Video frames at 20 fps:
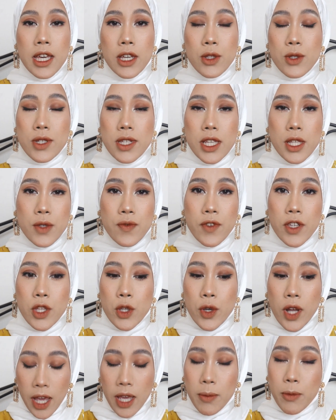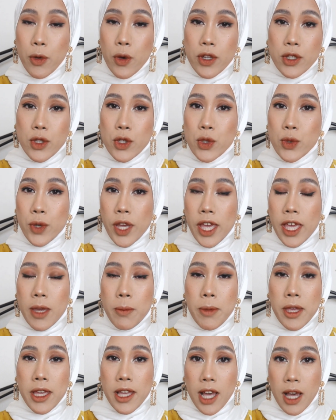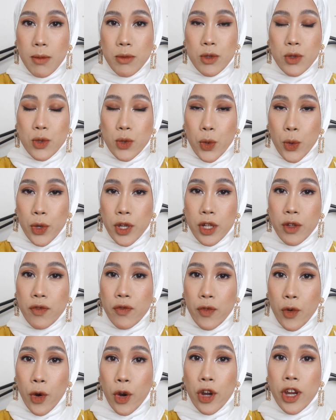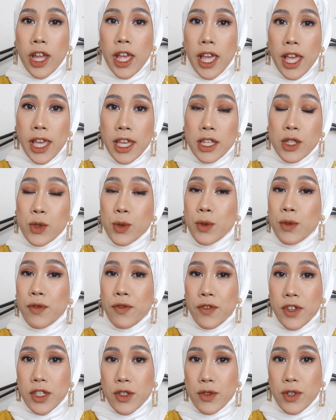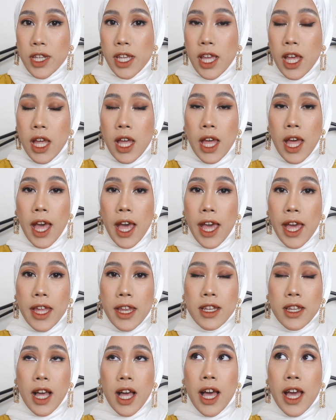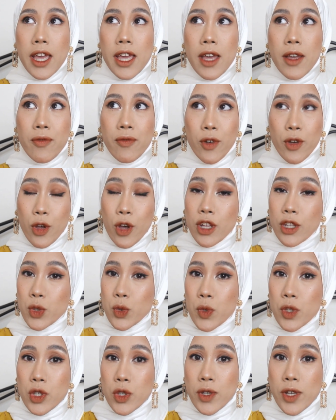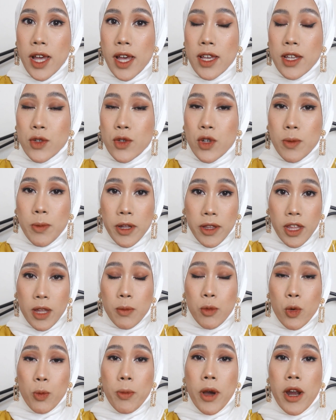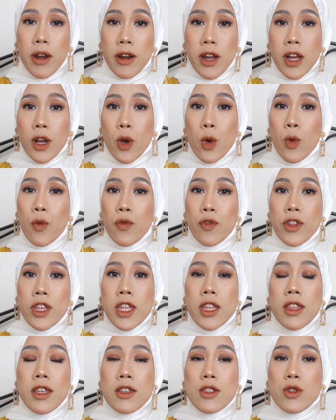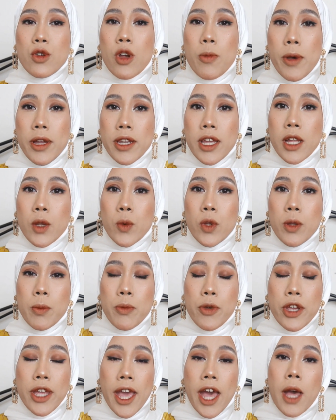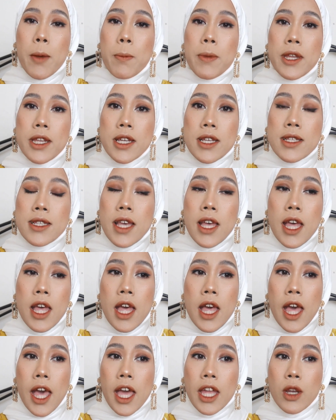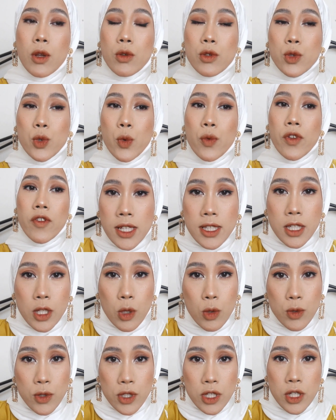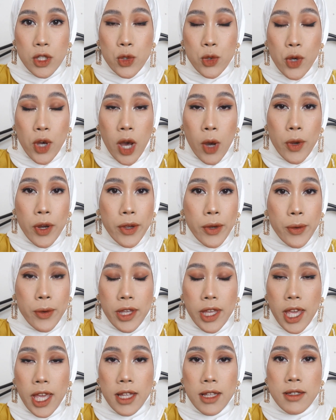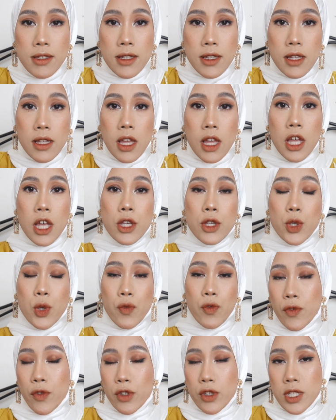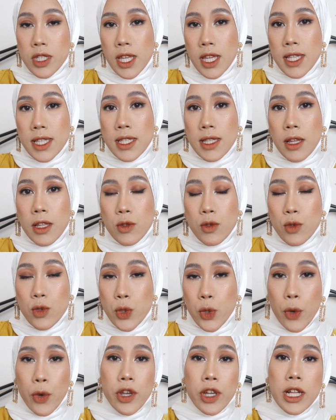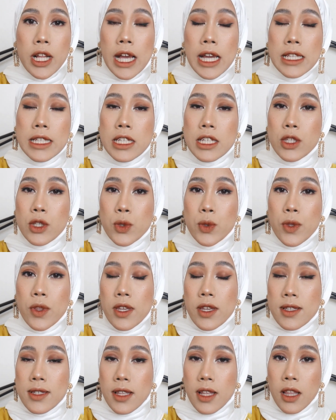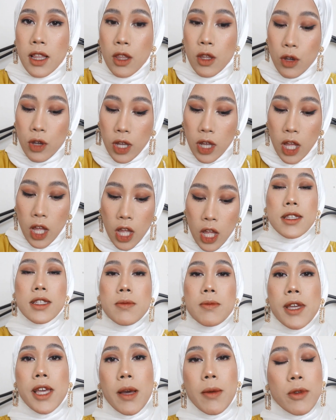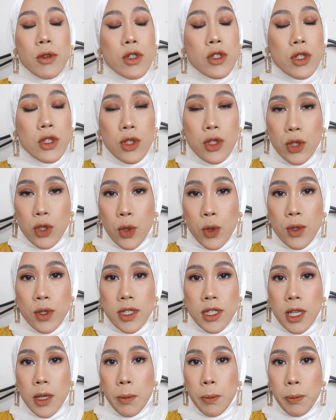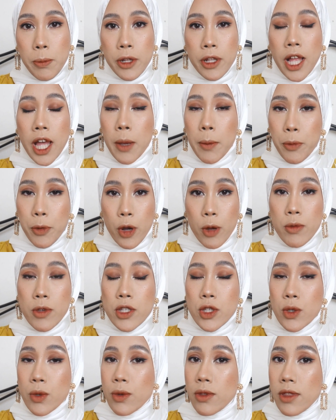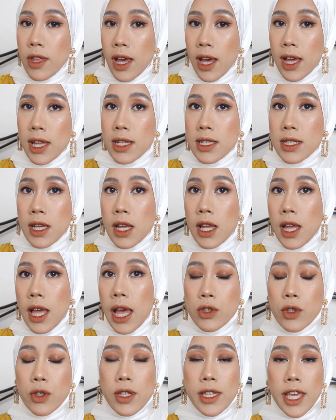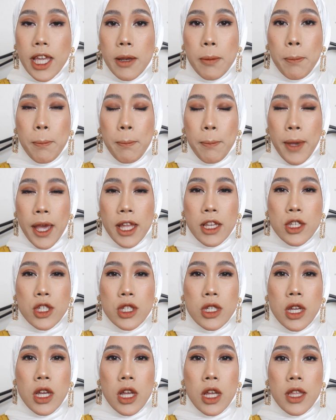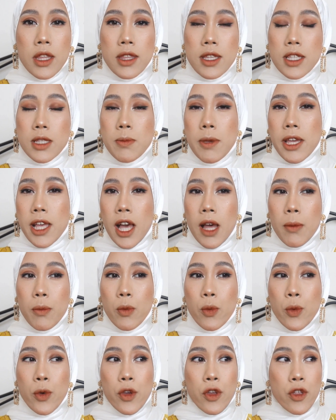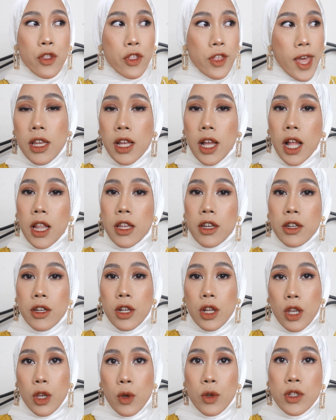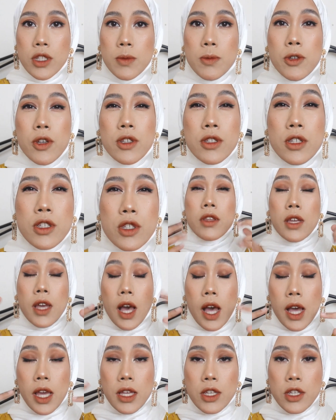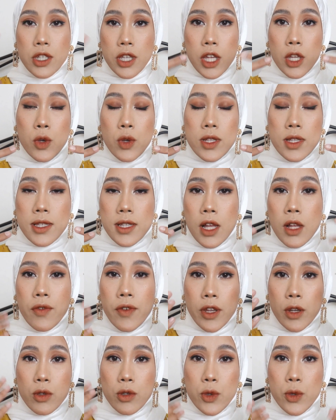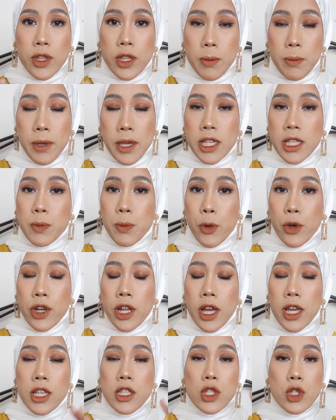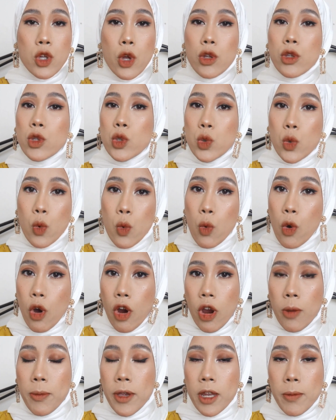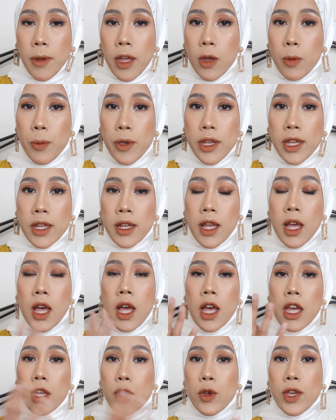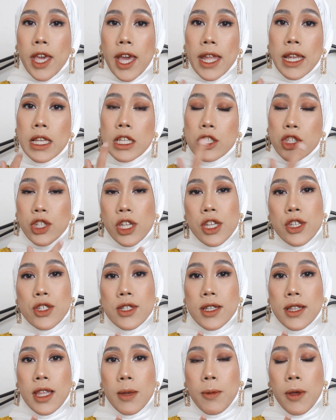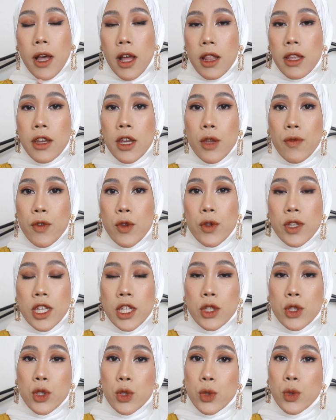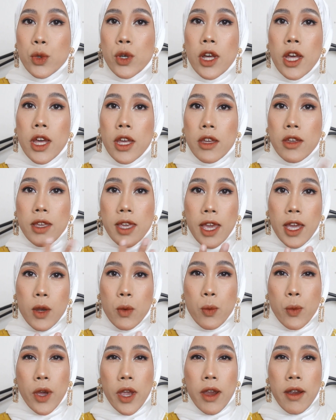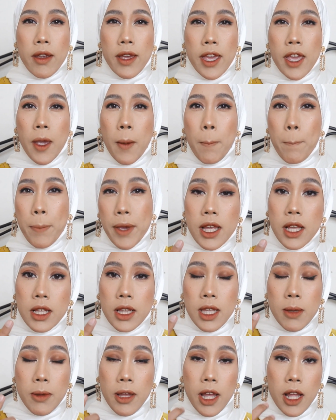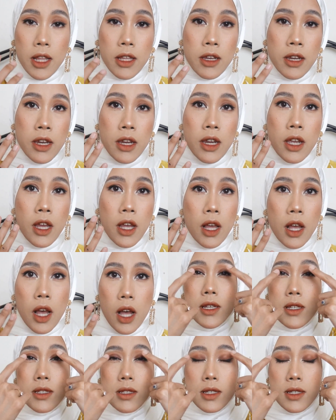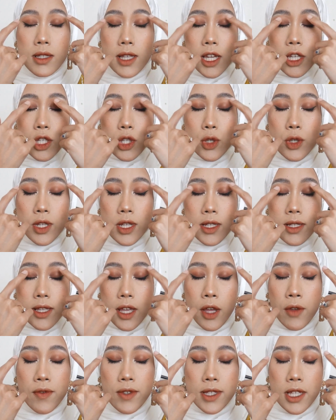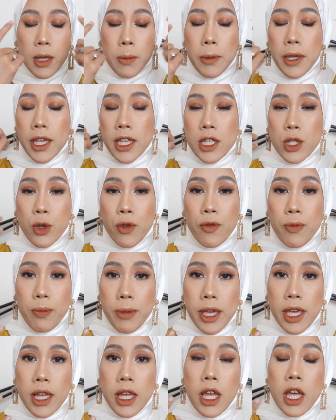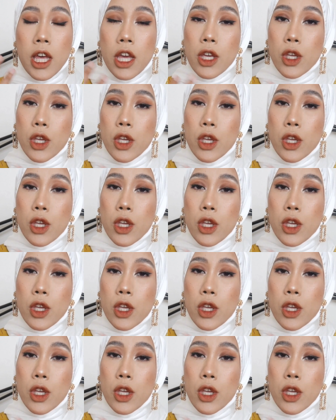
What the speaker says: In today's video, I am going to do a makeup tutorial for Eid al-Fitr, and I forgot to wish you guys Ramadan Mubarak. Hopefully this Ramadan will bring happiness and also us closer to our creator. So for today's tutorial, I did do this look. This makeup look is so simple, I promise you that. Also, you can match this makeup with any color clothes because the eyeshadow itself and also the base product is not too warm in my opinion. You can change the lip color if you need to. You can wear a pink lip color because this eyeshadow does have some hint of pink.